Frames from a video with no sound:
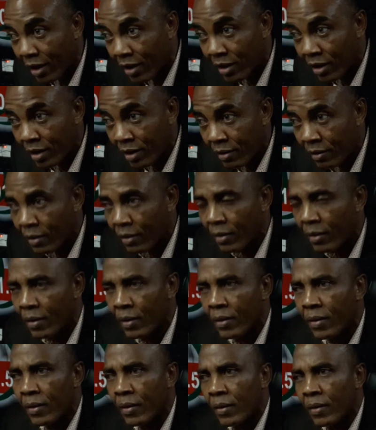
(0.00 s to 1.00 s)
All right, from
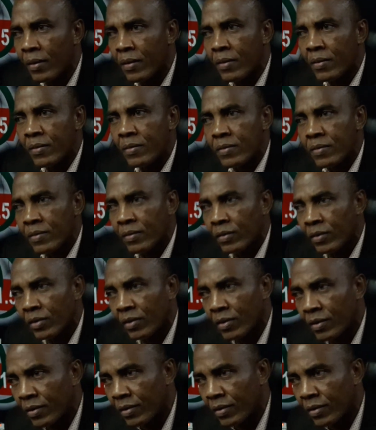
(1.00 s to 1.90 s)
what you described.